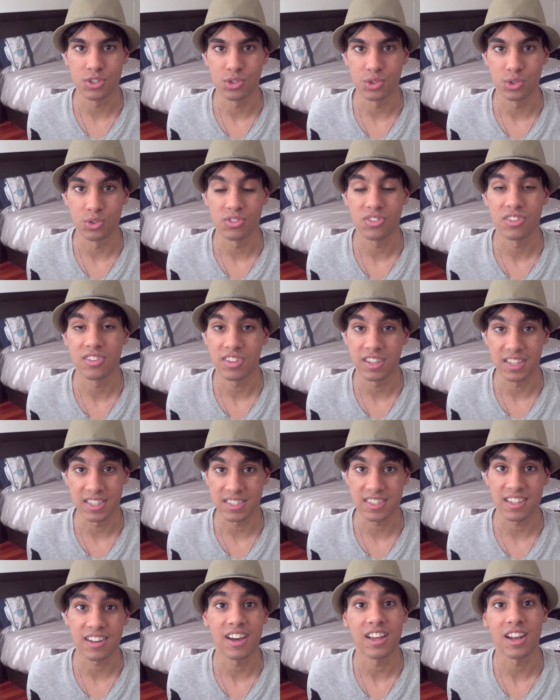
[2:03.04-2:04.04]
to do the
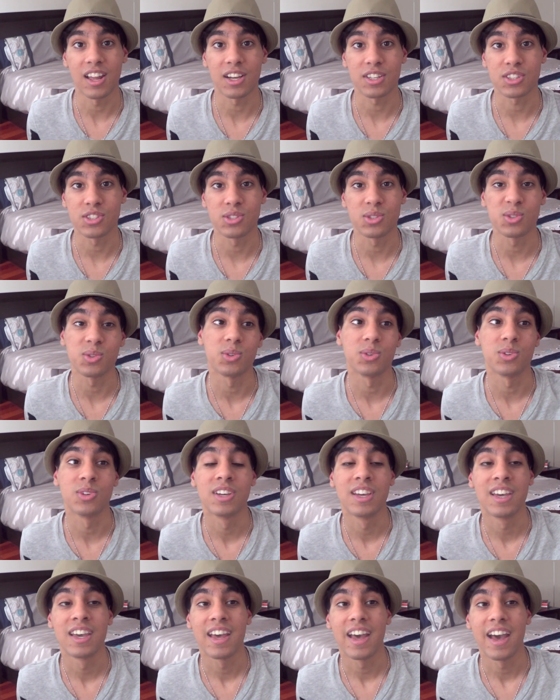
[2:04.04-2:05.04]
things that I like to
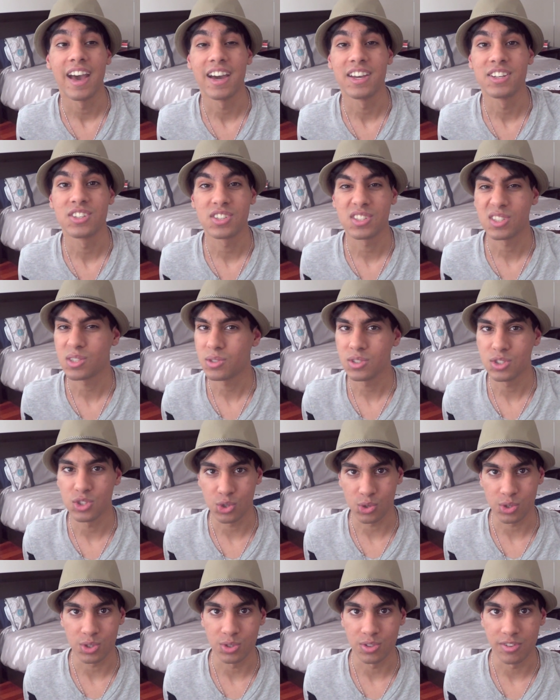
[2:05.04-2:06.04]
do and just to
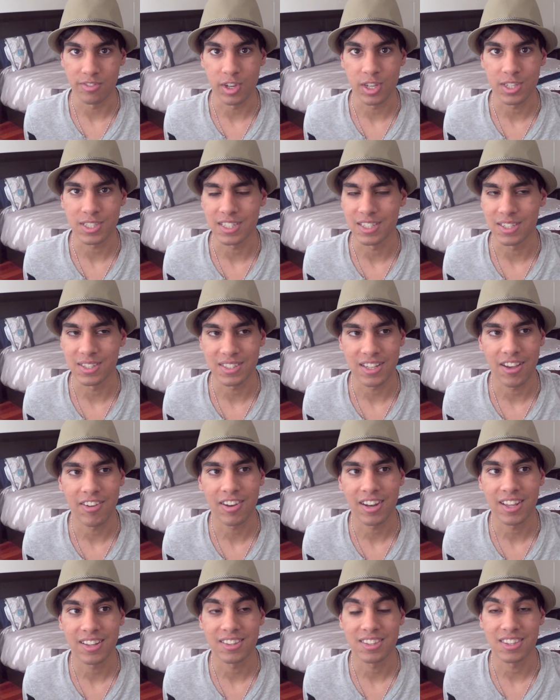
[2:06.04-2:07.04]
enjoy university because I
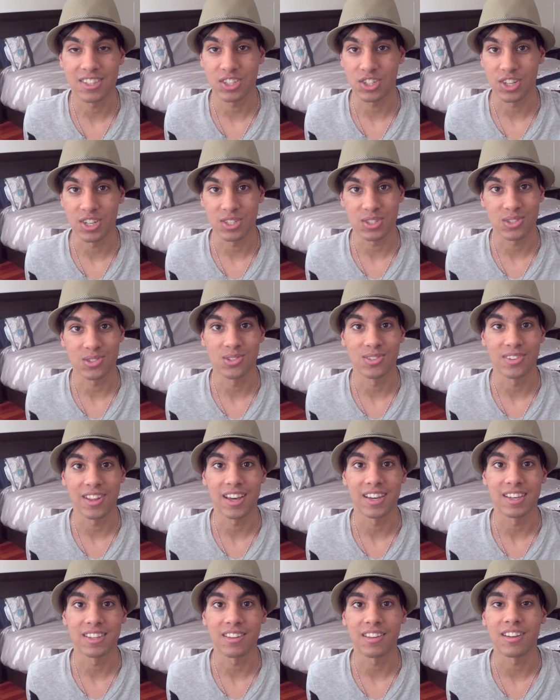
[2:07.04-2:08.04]
haven't had the chance to do
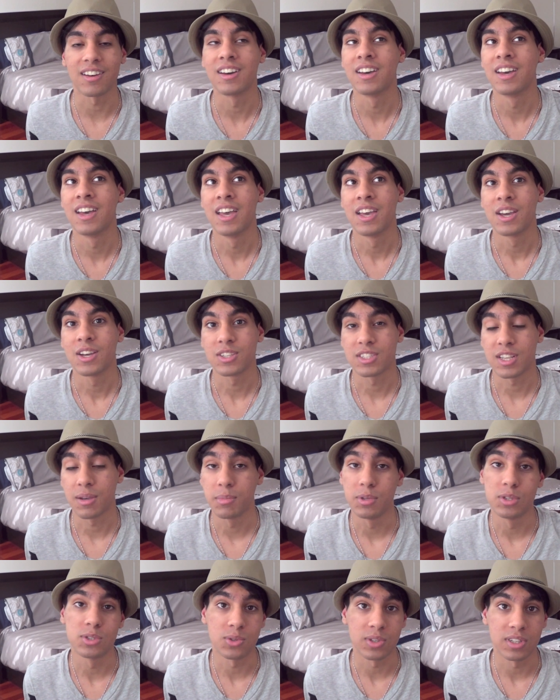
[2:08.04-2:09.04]
that either because
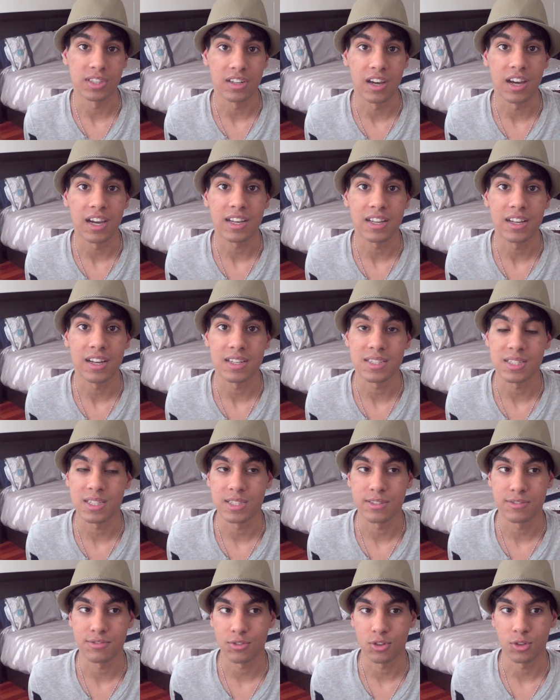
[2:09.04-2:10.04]
I've been doing night
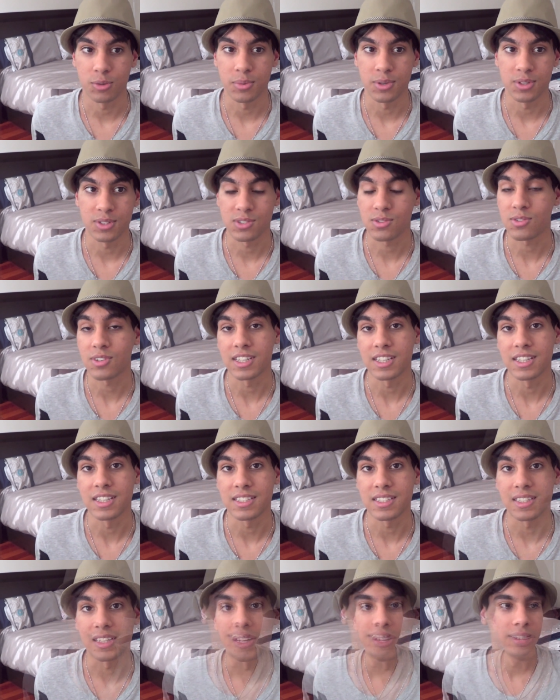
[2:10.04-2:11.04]
classes for almost three
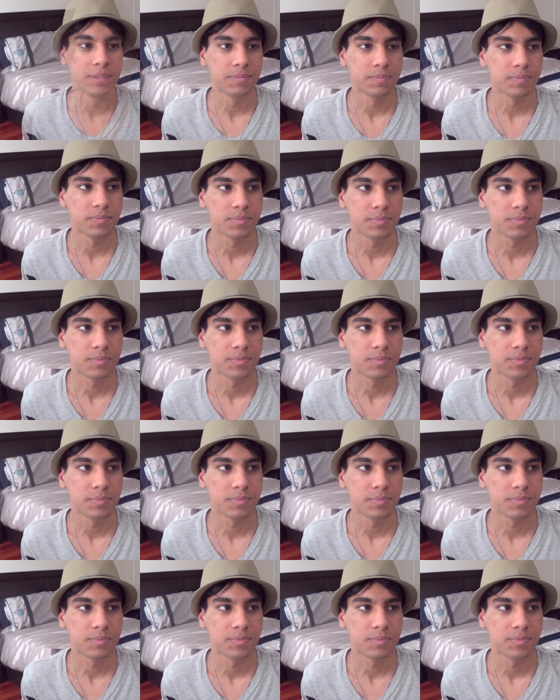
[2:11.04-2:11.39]
years now.